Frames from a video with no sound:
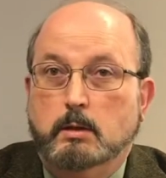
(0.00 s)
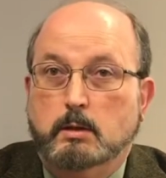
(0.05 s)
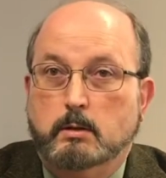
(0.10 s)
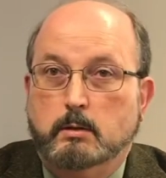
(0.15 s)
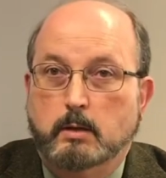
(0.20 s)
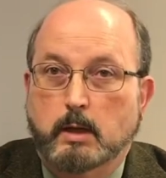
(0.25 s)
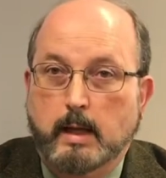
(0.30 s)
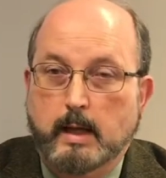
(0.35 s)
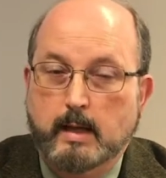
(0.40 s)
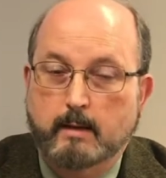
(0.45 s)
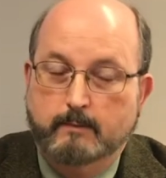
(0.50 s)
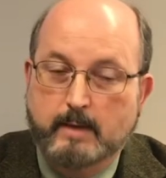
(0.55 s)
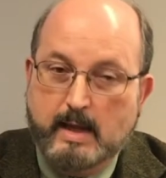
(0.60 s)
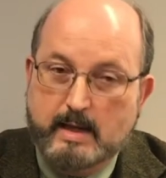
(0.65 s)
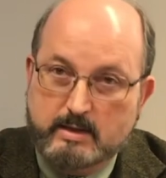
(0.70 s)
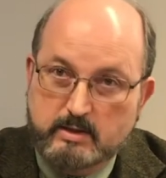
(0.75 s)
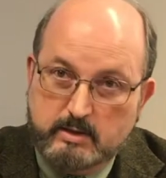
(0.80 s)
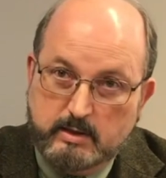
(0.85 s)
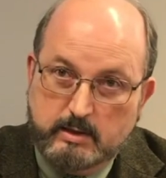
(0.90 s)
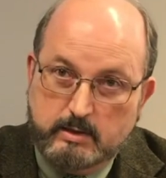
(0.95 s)
to have
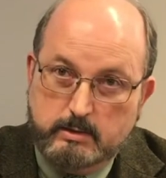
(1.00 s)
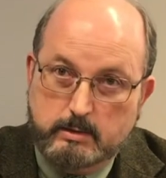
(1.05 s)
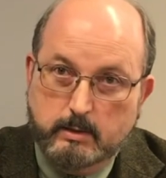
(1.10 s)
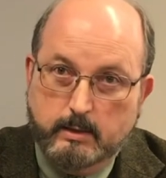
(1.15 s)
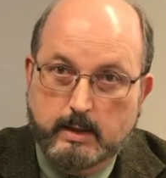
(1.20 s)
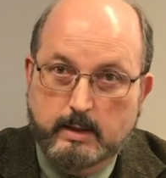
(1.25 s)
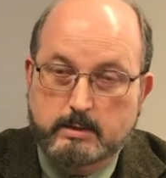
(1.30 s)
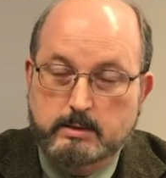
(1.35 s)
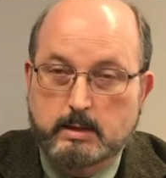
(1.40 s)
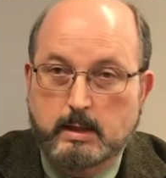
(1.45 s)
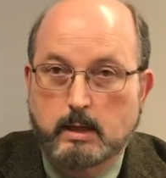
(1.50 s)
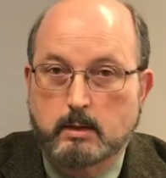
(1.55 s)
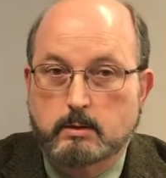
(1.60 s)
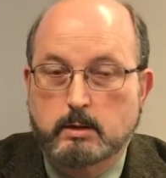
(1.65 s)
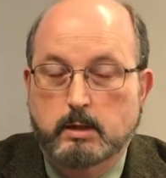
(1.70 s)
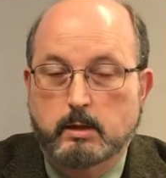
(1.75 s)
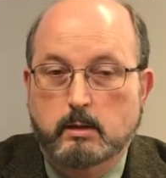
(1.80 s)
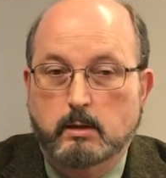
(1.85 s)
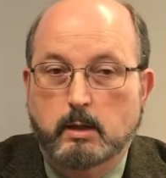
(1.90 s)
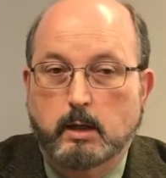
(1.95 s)
access to that child
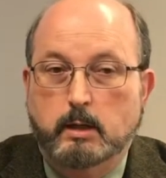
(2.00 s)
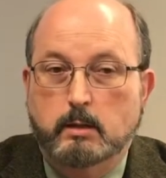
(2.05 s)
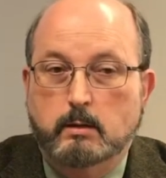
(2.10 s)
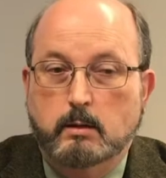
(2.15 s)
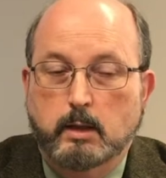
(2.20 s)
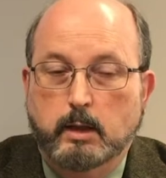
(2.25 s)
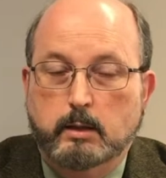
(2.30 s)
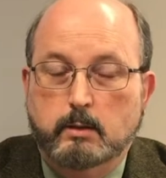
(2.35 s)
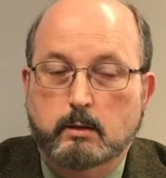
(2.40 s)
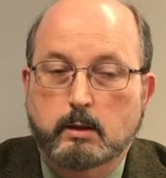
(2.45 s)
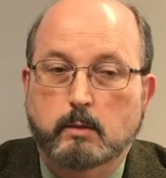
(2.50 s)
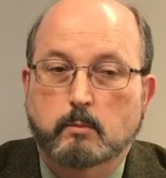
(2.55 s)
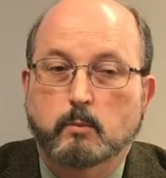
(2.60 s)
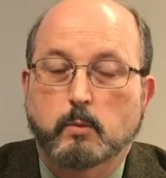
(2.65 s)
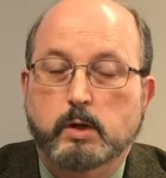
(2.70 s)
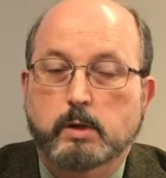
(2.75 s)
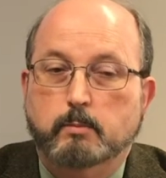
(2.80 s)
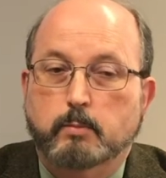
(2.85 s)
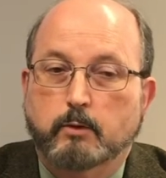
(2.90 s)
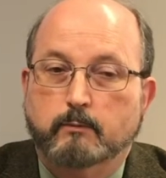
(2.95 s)
care, and then
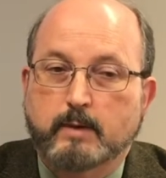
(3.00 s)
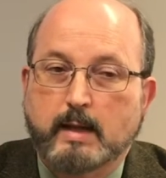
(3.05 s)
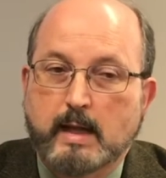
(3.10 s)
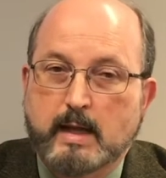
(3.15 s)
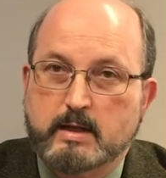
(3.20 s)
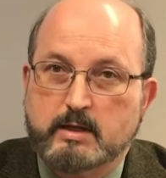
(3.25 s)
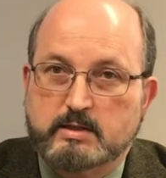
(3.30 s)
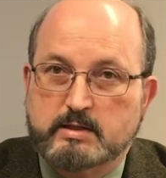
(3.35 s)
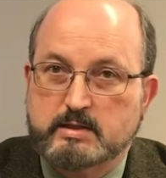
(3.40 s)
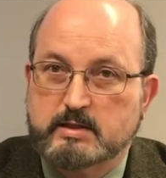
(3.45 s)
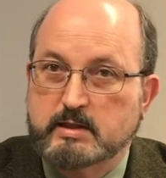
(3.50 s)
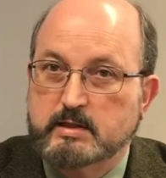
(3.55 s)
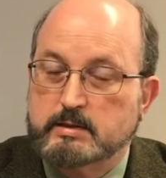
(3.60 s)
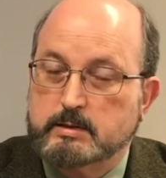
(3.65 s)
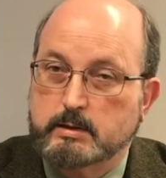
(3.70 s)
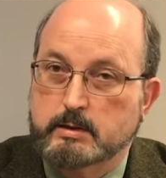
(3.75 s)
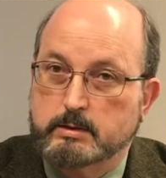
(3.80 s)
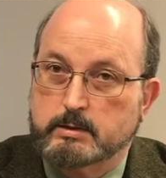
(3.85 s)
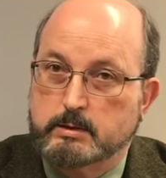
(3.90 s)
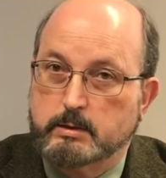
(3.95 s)
we provide
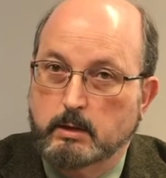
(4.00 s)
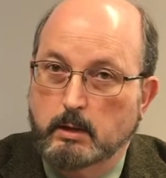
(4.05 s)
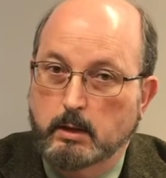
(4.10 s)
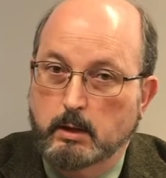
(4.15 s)
assistance